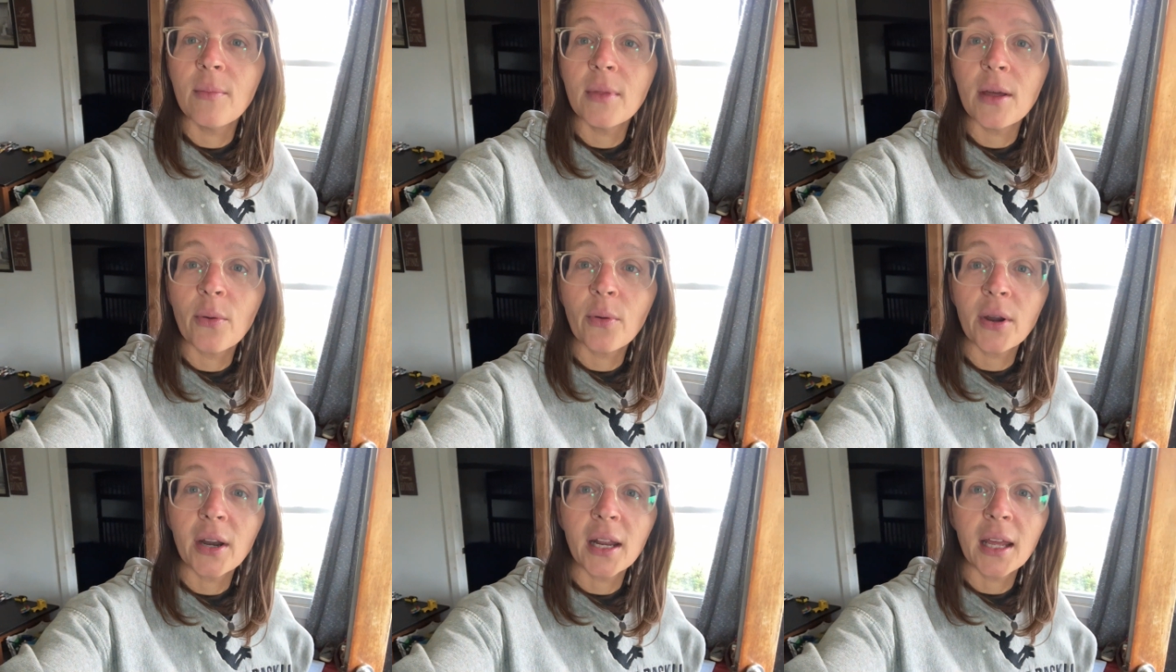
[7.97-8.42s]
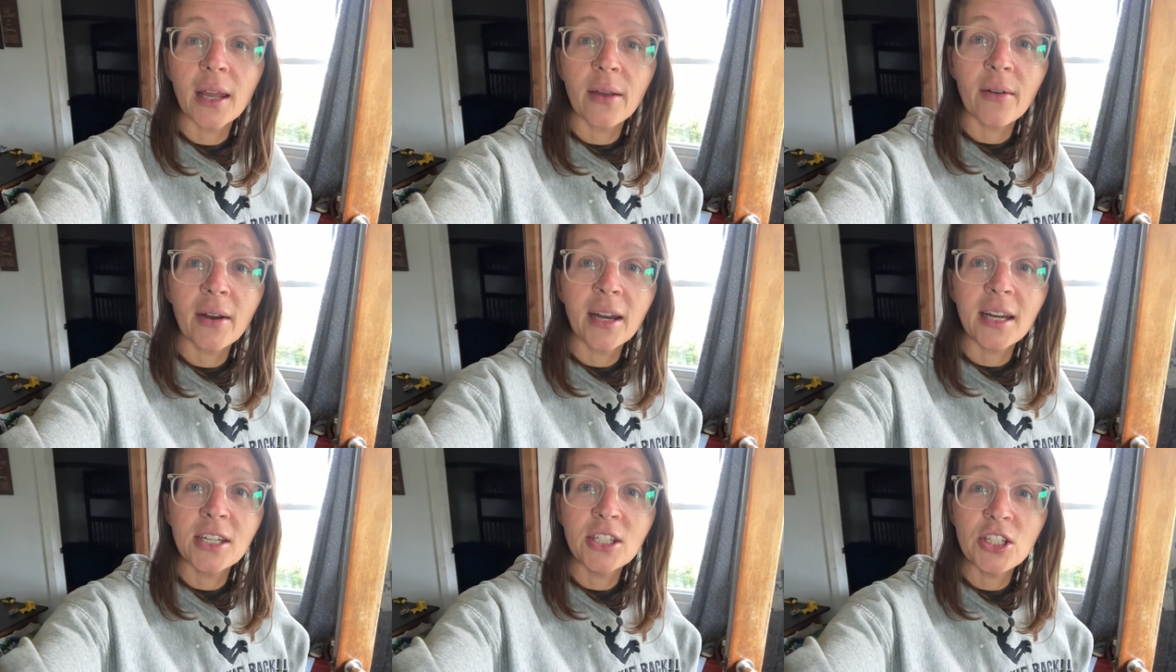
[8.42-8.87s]
that we're going to get
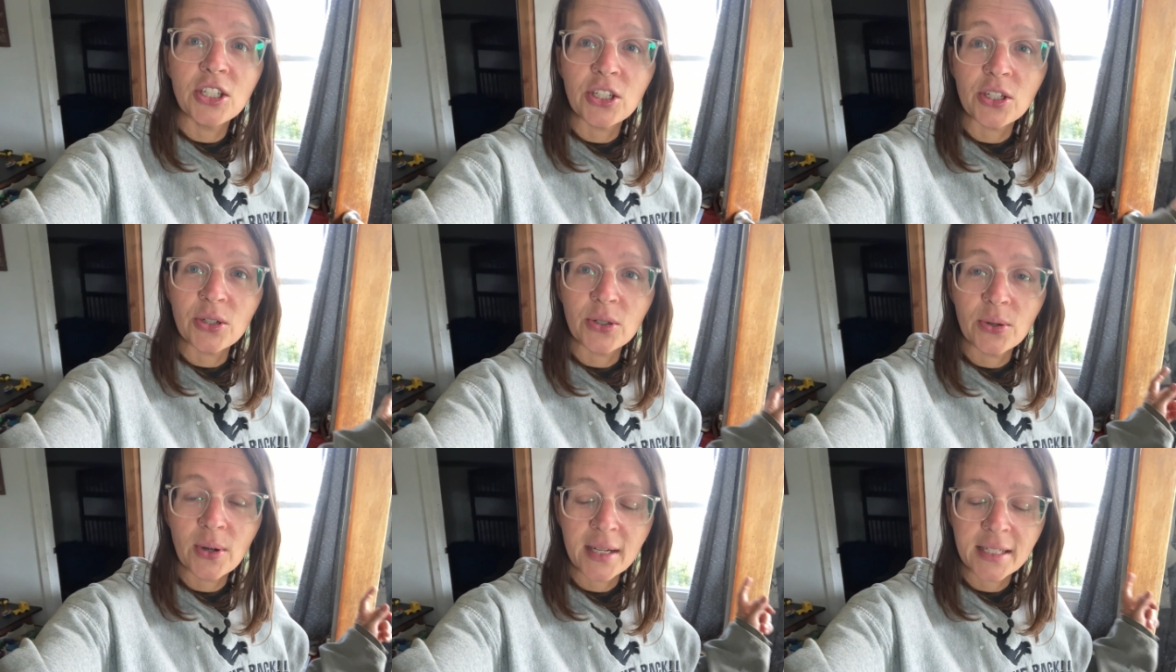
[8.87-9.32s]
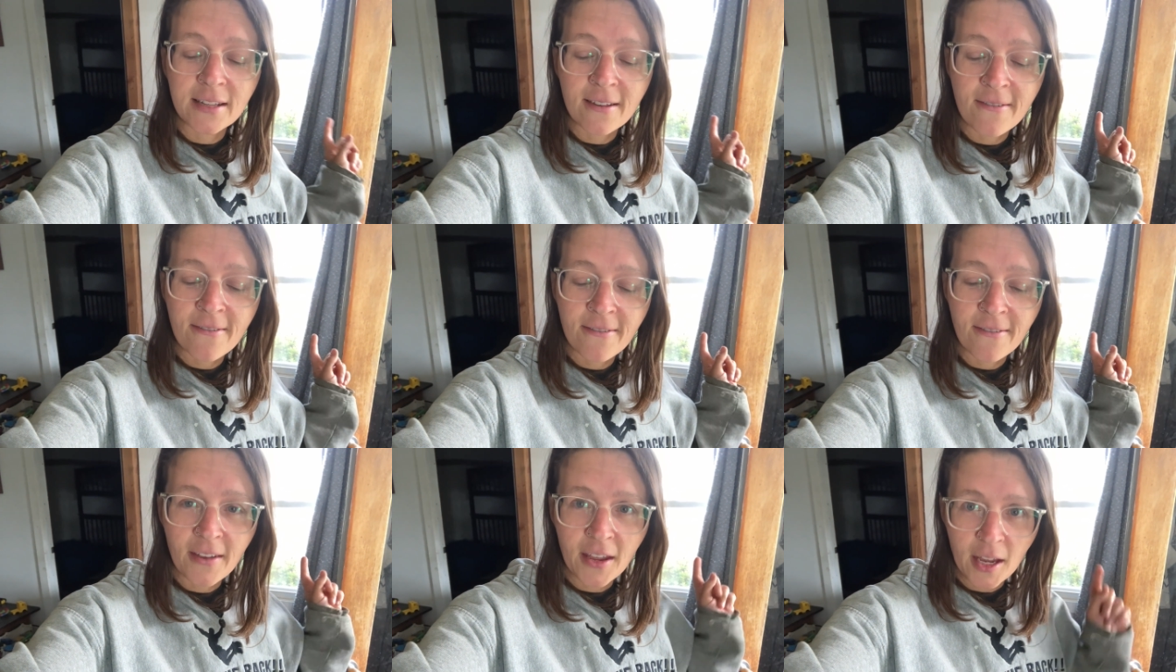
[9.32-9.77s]
ready and do as a
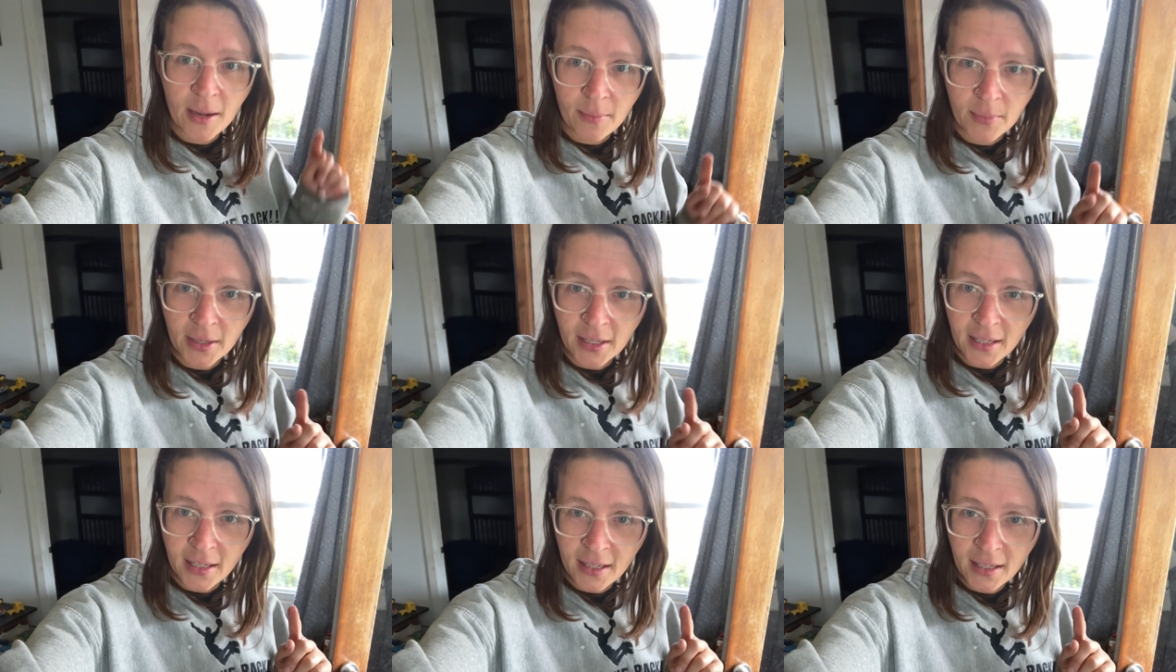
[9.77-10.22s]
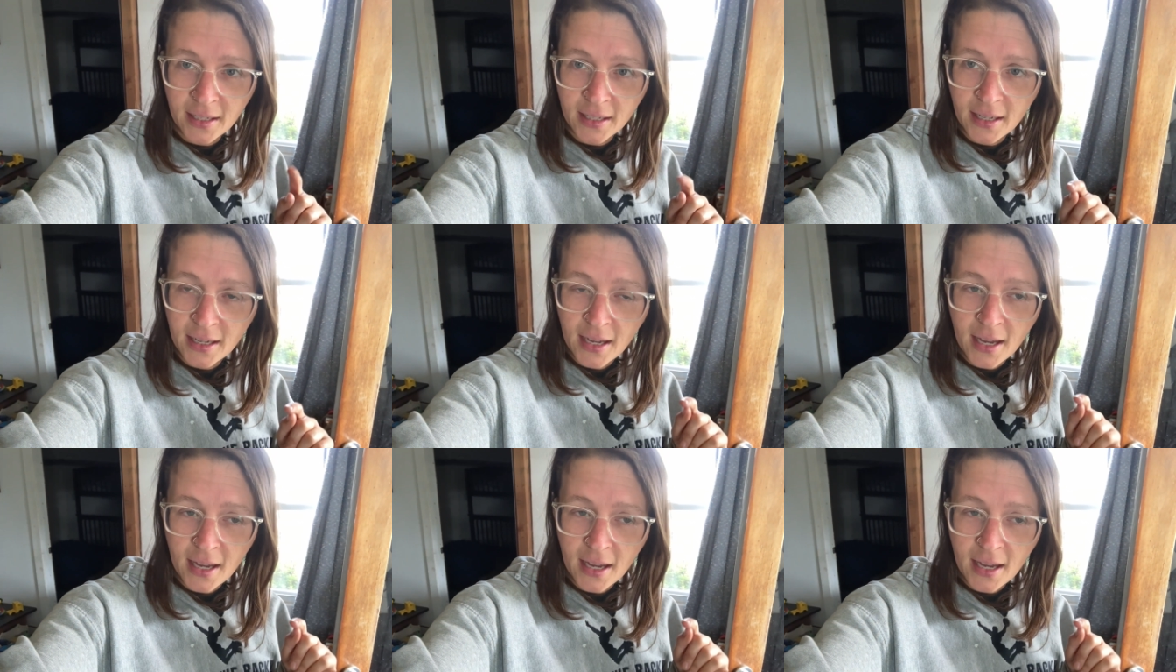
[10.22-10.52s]
family.